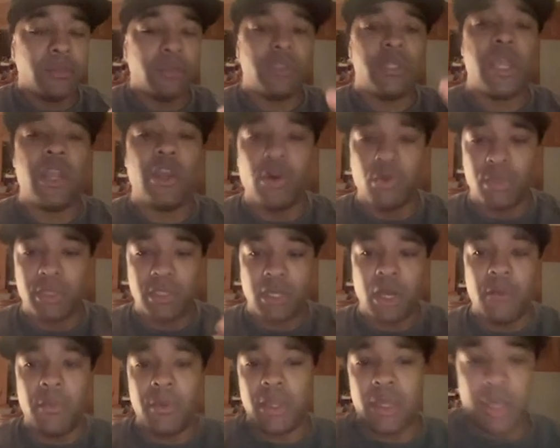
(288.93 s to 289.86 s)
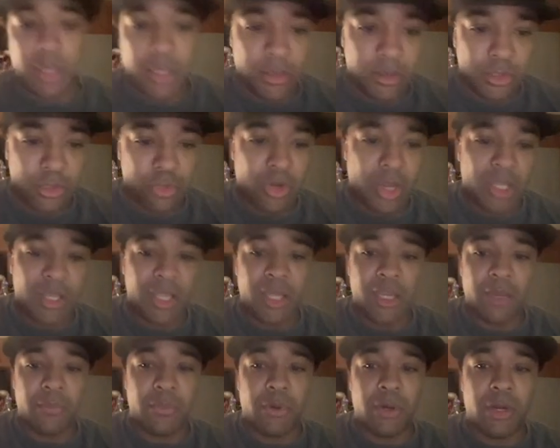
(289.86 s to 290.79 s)
Teo was coming in to try and
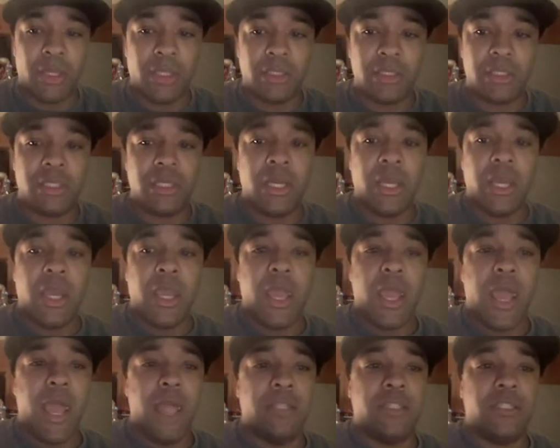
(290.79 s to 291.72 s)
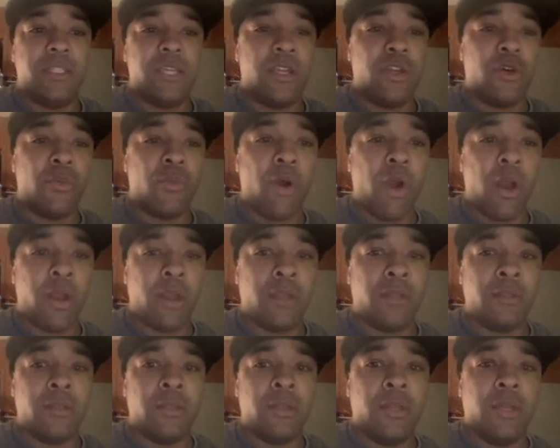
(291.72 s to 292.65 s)
land a punch, and Sandor
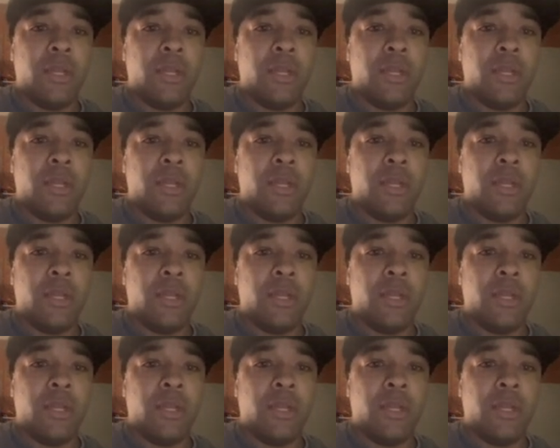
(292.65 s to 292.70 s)
Martin